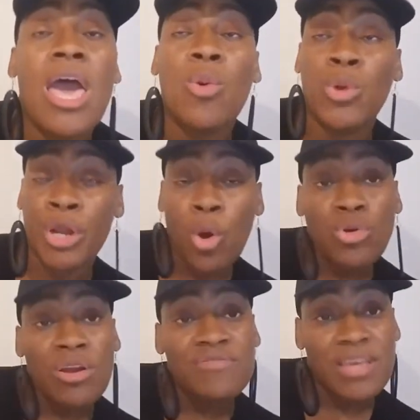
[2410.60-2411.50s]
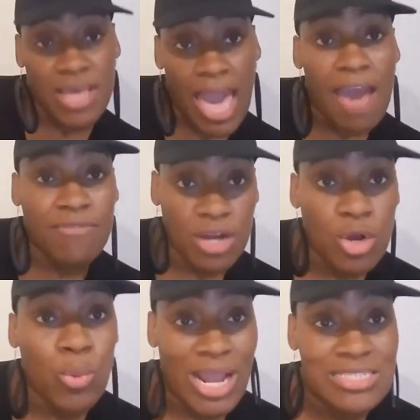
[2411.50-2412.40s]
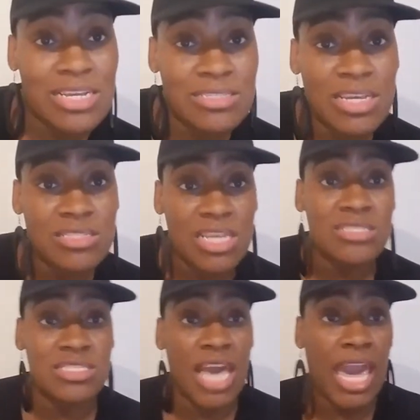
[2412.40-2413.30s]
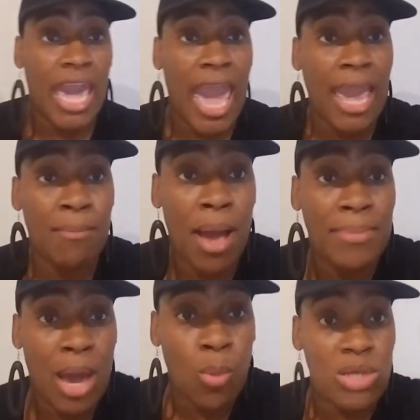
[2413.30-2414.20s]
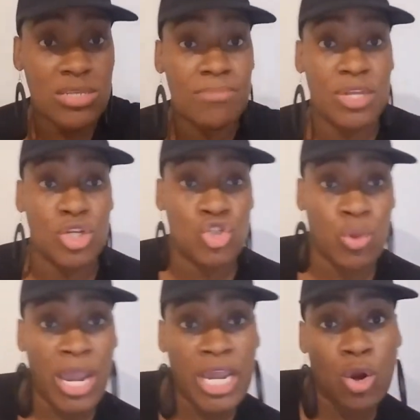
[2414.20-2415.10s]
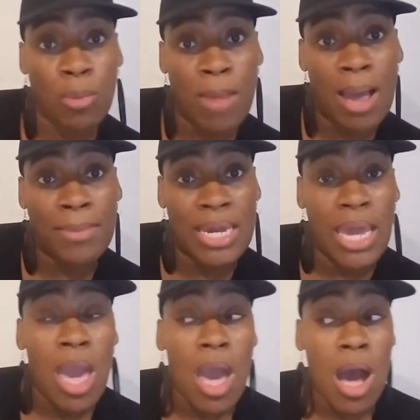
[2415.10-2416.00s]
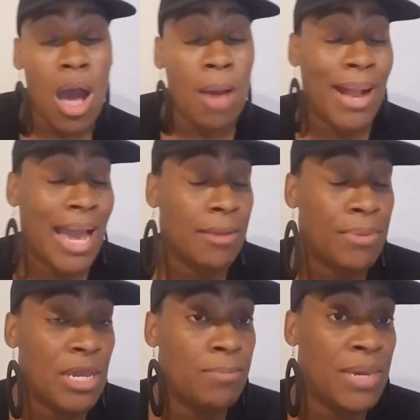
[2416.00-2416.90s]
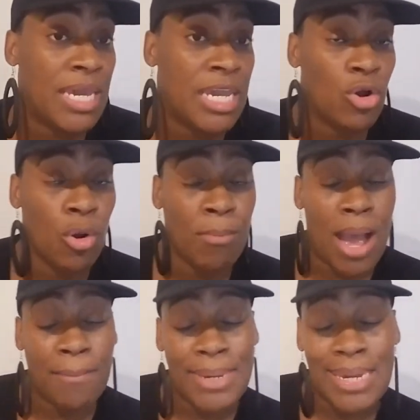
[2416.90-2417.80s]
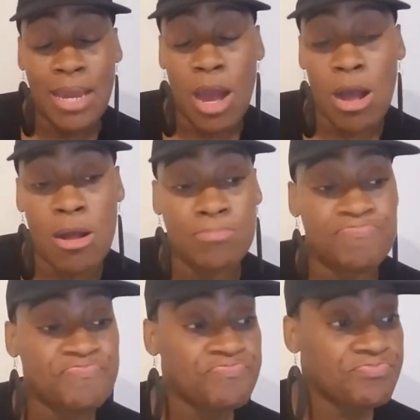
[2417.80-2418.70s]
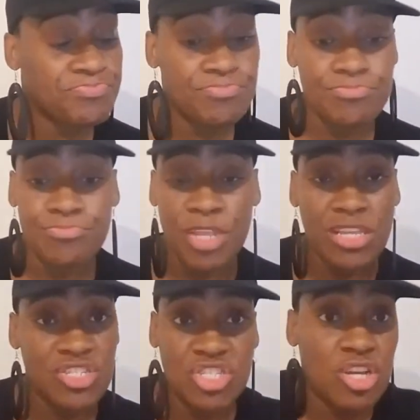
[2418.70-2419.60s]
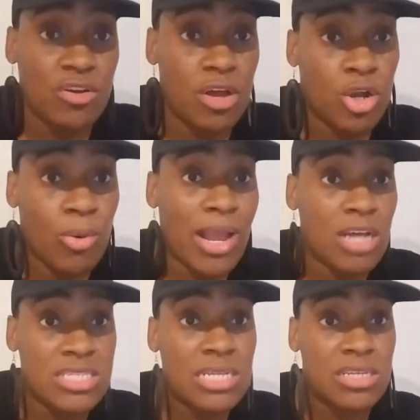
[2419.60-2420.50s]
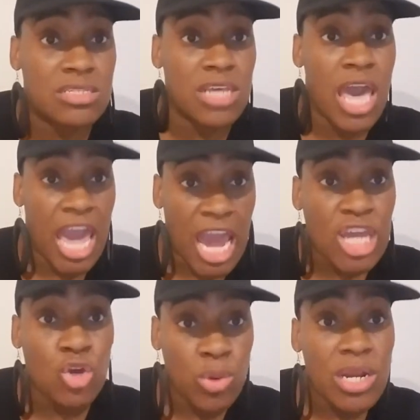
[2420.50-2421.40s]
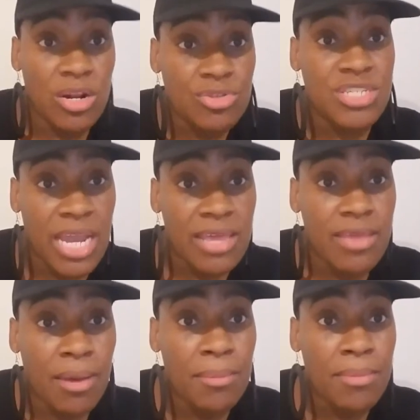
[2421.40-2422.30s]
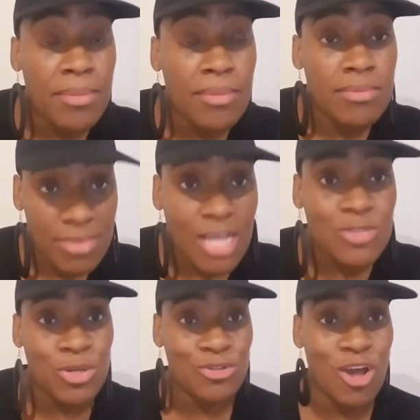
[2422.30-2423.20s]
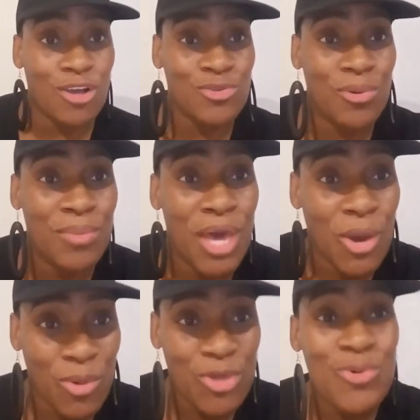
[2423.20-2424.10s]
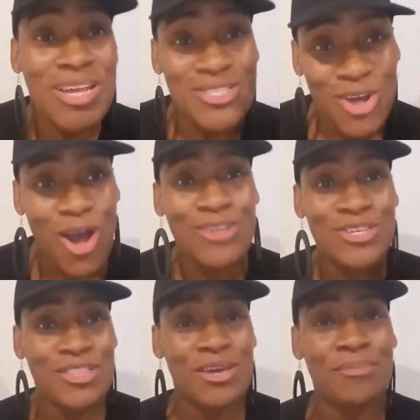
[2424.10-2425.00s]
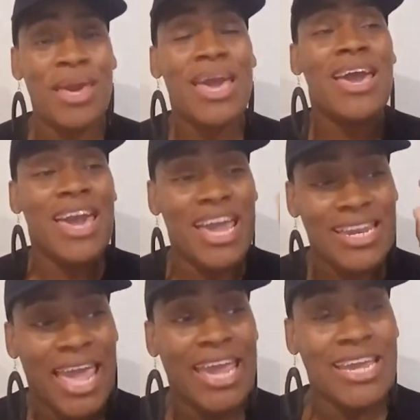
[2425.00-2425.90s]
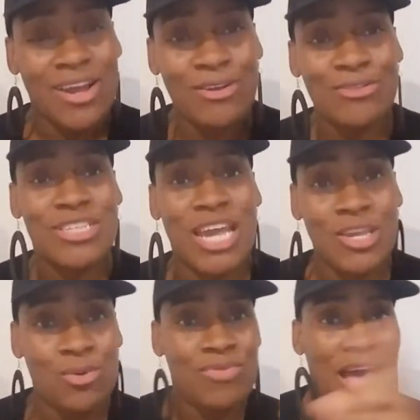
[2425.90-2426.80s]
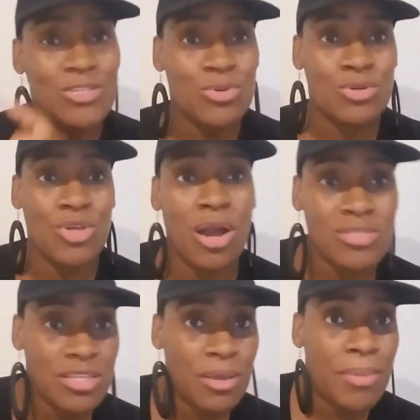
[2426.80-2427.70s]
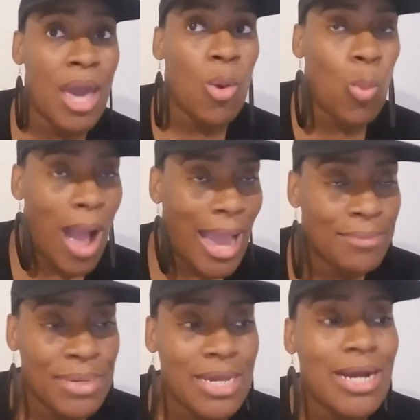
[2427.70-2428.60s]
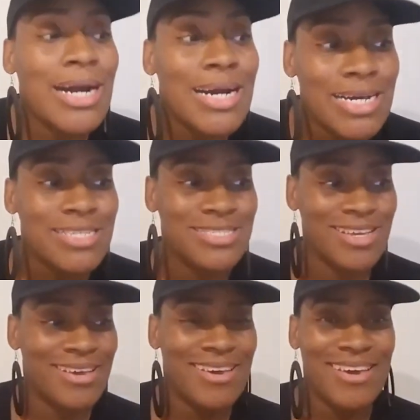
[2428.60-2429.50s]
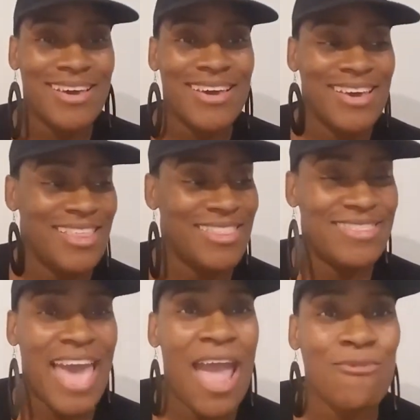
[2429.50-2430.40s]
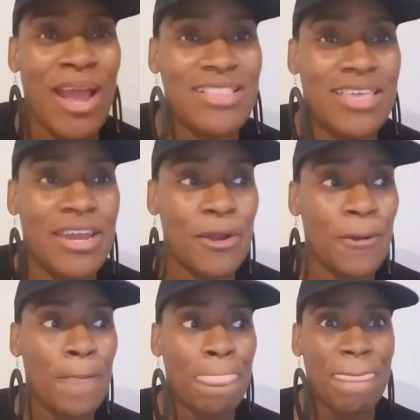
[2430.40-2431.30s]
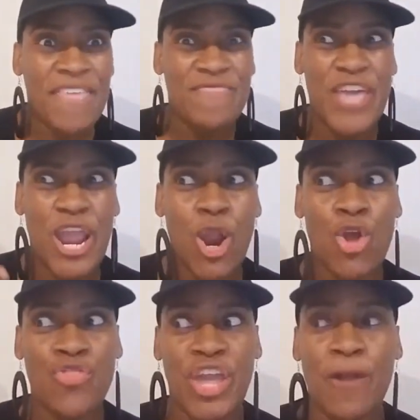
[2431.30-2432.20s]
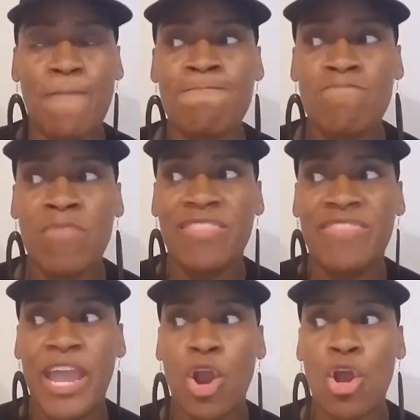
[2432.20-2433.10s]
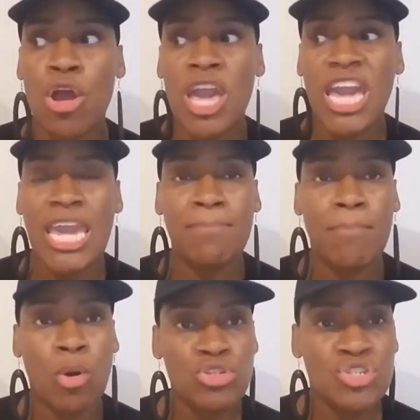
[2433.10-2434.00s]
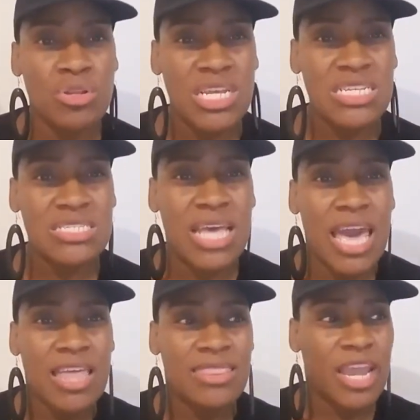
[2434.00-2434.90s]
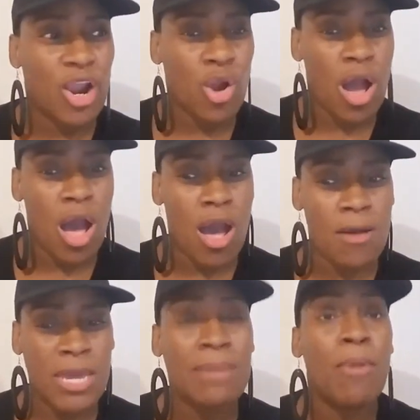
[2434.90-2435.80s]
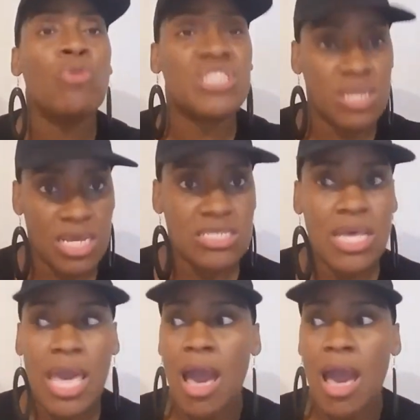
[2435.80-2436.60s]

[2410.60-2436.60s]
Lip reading: when they're old enough to have a correct sentence and say, hey, mommy, I want something to drink, or mommy, I got a pee pee, or mommy, just a correct a sentence, and you can understand them. That's when you talk to them. When you can talk to them and they can understand you, that's when you talk to them. Why? Because that right there, they're emotionless. They're emotionless.